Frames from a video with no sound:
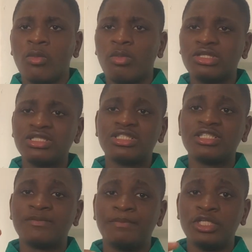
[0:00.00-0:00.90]
But this
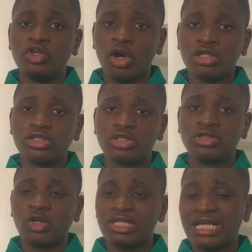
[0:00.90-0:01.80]
is beyond
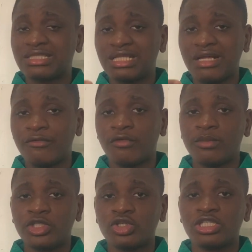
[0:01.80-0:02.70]
that
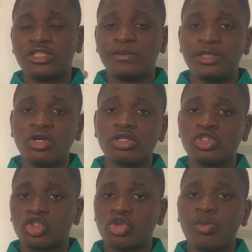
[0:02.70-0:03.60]
information is beyond
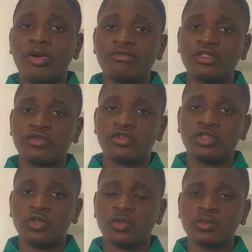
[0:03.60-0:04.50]
the scope of this
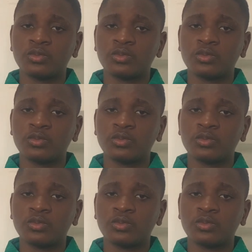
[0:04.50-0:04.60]
video.